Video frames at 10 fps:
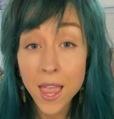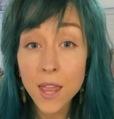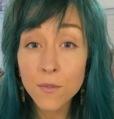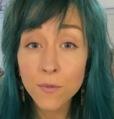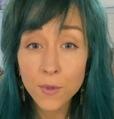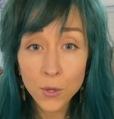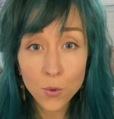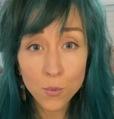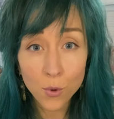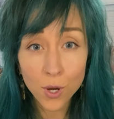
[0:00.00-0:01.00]
and feel
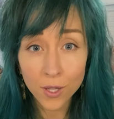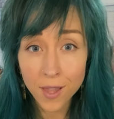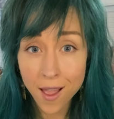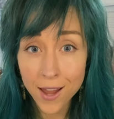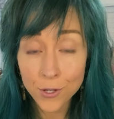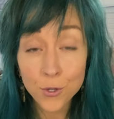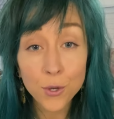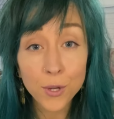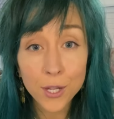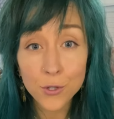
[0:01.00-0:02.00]
more aligned to
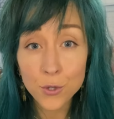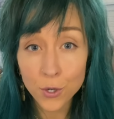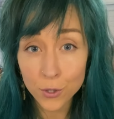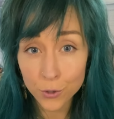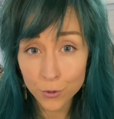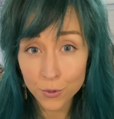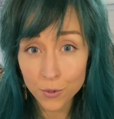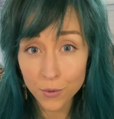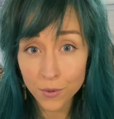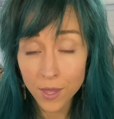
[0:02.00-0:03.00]
your internal
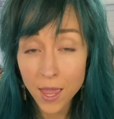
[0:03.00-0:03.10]
truth.